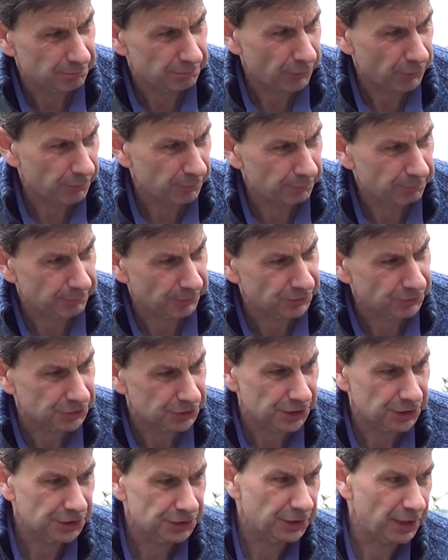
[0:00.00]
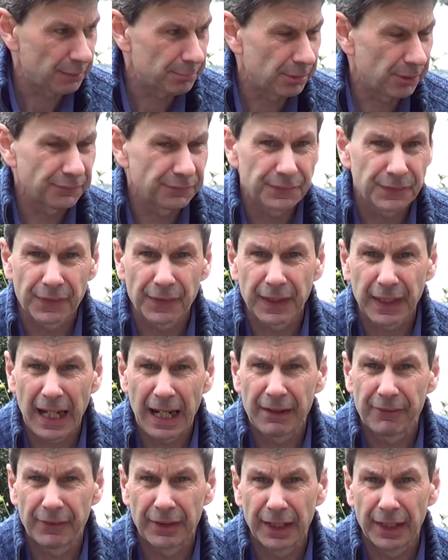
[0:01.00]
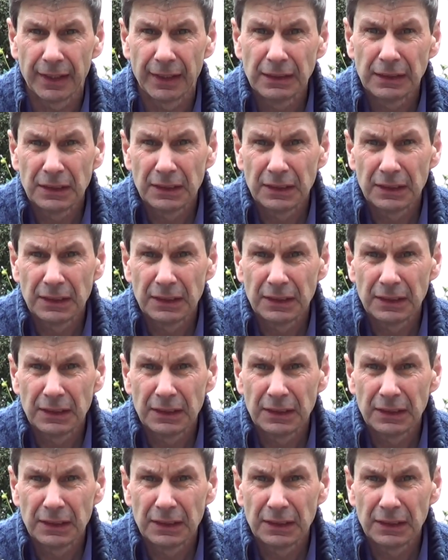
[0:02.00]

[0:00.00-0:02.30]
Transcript: put a bungee strap onto the carrier.